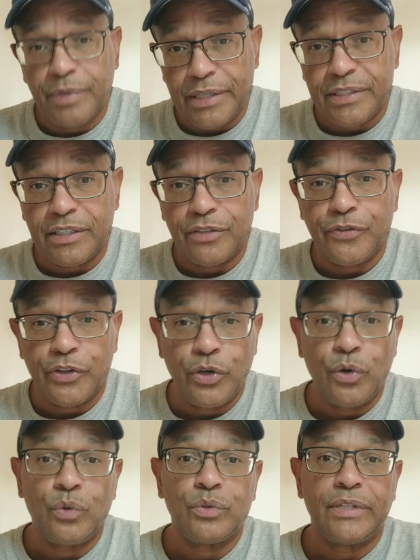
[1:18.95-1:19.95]
blessings for
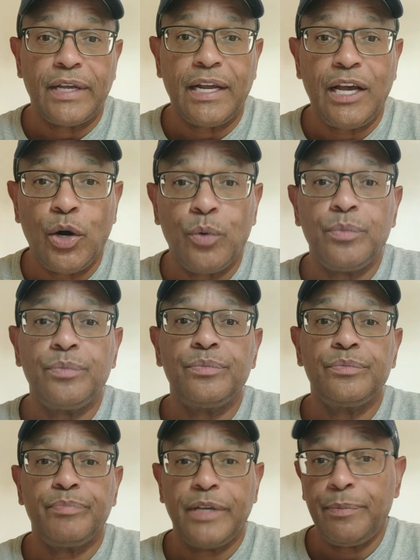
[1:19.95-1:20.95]
those that help
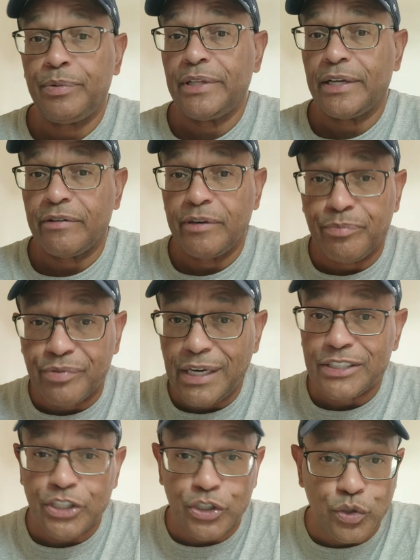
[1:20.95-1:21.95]
people that are in
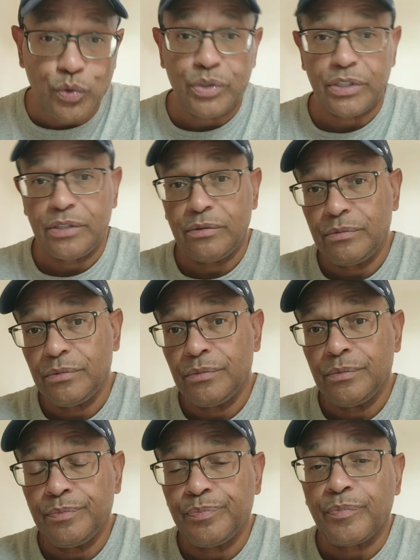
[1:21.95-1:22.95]
prostitution,
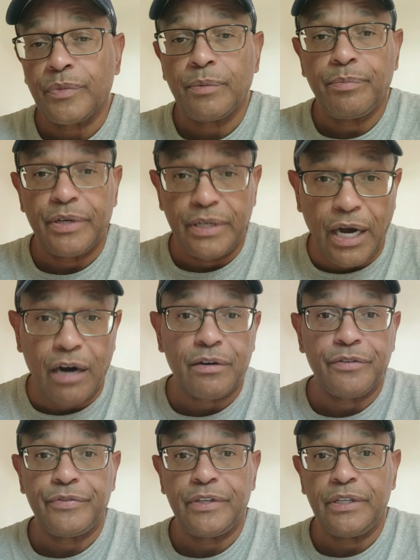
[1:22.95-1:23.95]

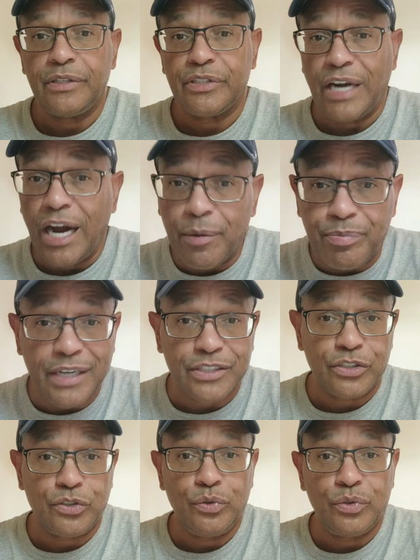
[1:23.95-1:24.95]
pornography, child
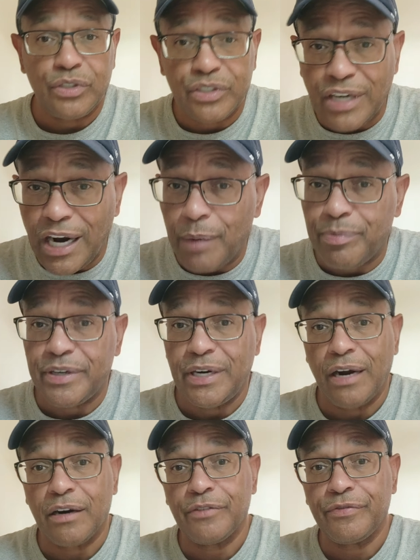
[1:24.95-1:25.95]
prostitution, child
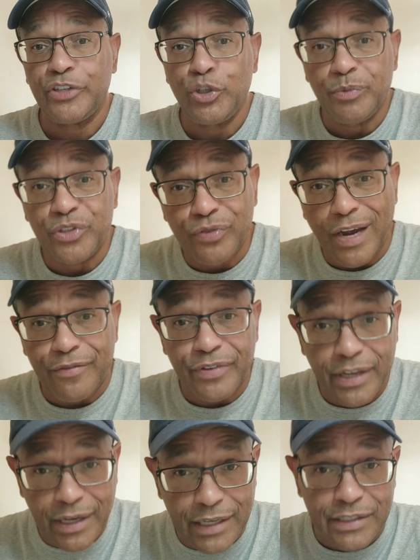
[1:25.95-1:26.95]
pornography, human
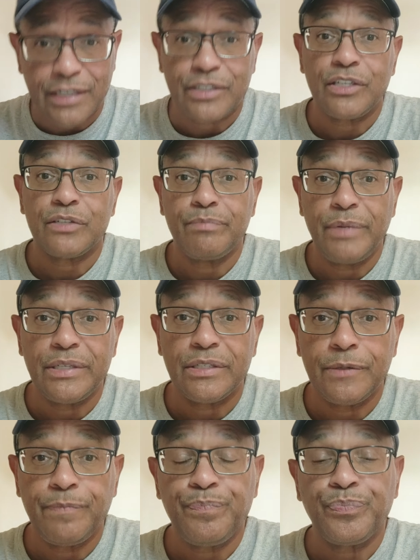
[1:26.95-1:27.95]
trafficking, as I just
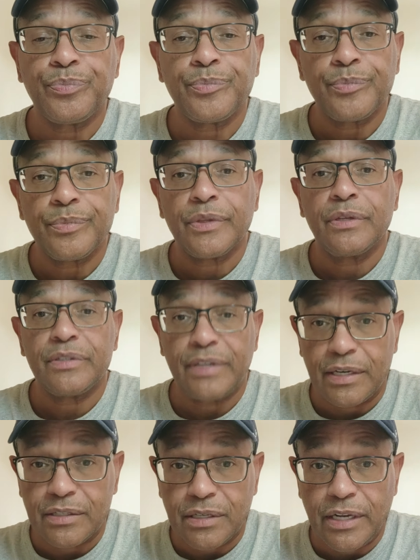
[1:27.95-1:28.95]
mentioned,
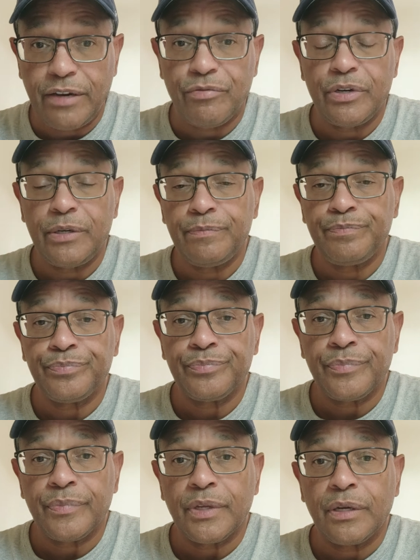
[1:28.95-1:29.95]
sex slavery.
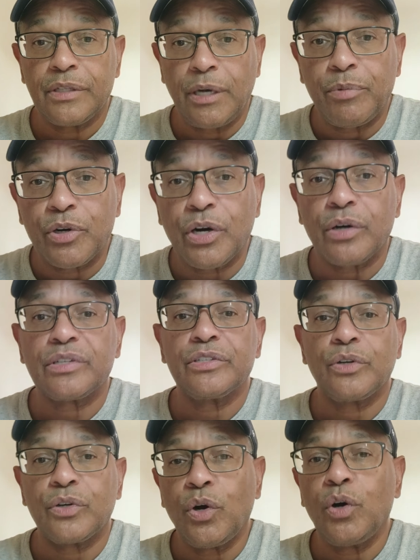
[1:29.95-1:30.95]
Double
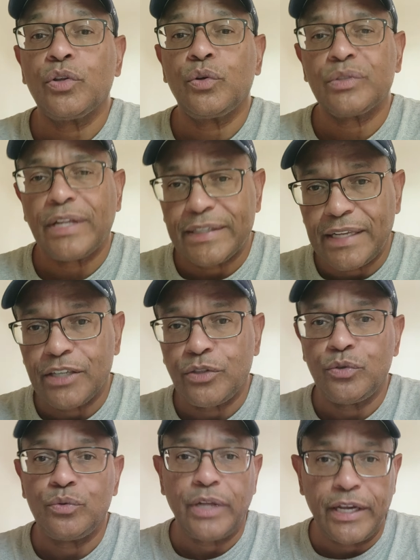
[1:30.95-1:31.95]
curses on all those like that
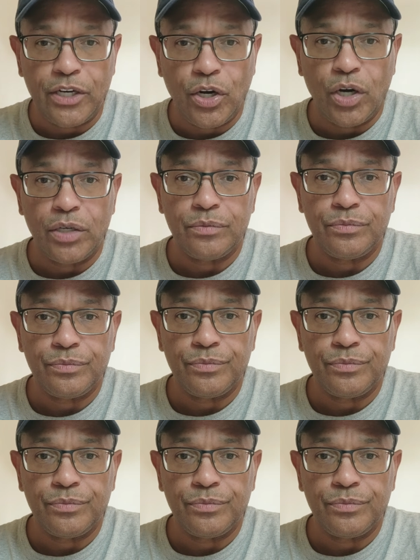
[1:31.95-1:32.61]
dude they caught.